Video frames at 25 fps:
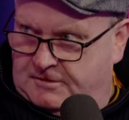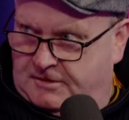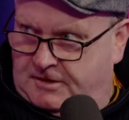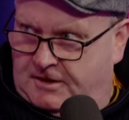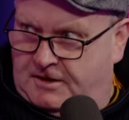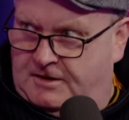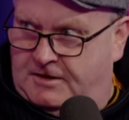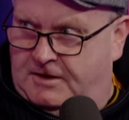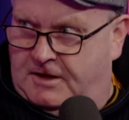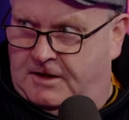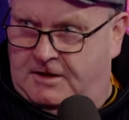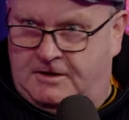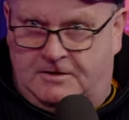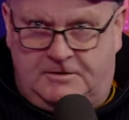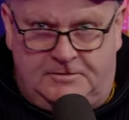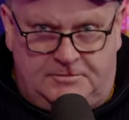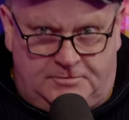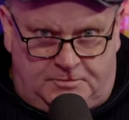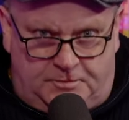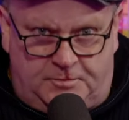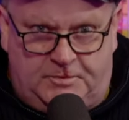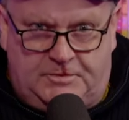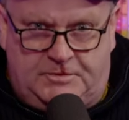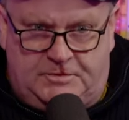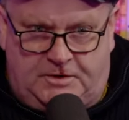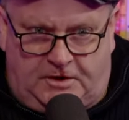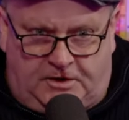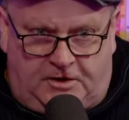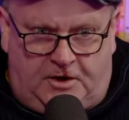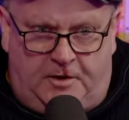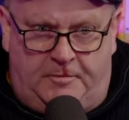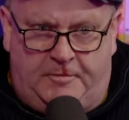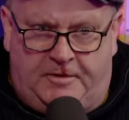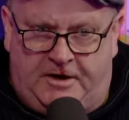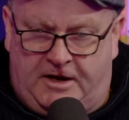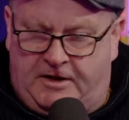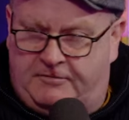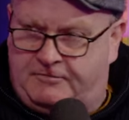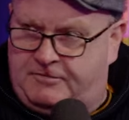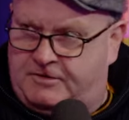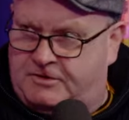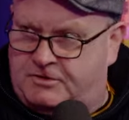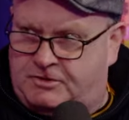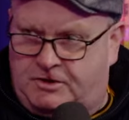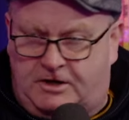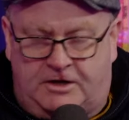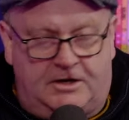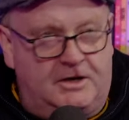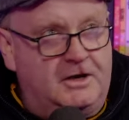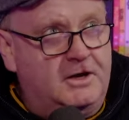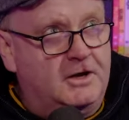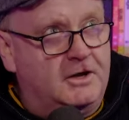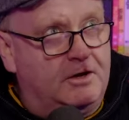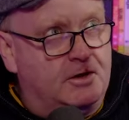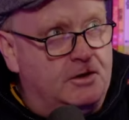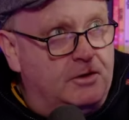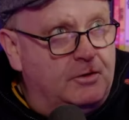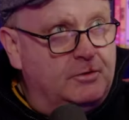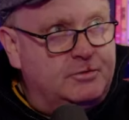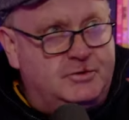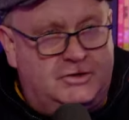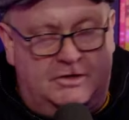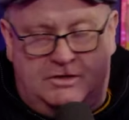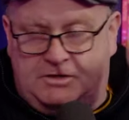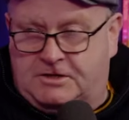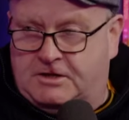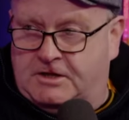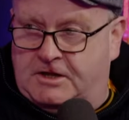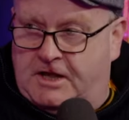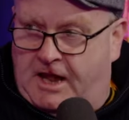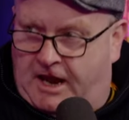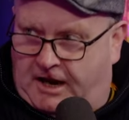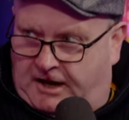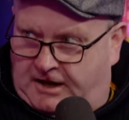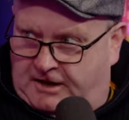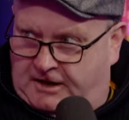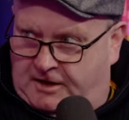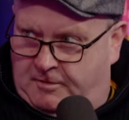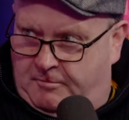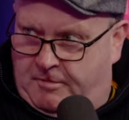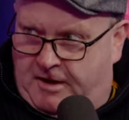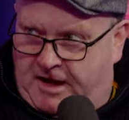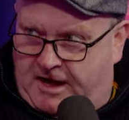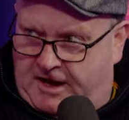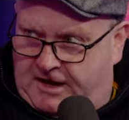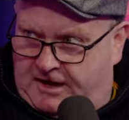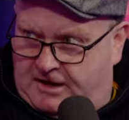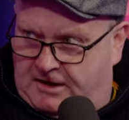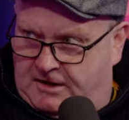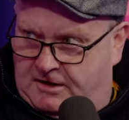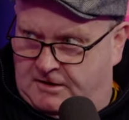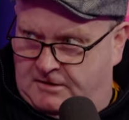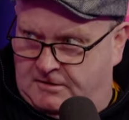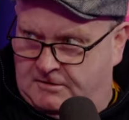and then as they're coming off the train, they'll just nick the bag.